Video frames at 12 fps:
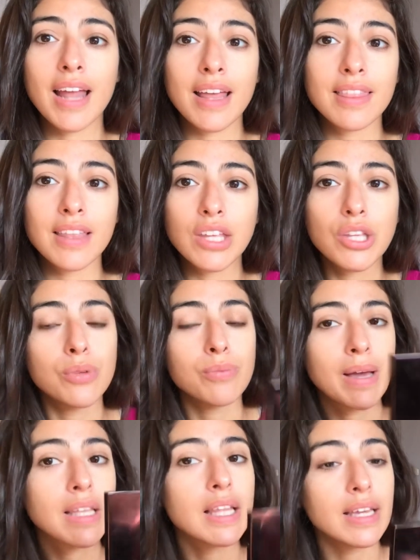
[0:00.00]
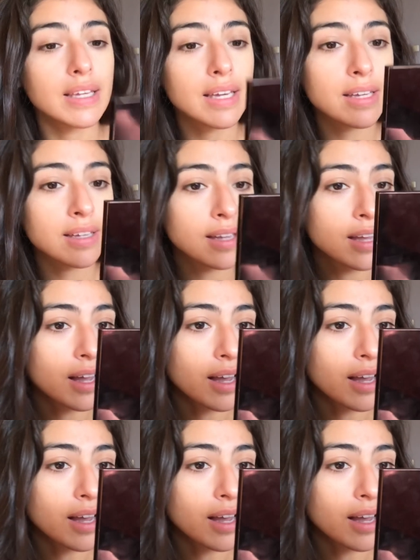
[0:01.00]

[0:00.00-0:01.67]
I think you might like it.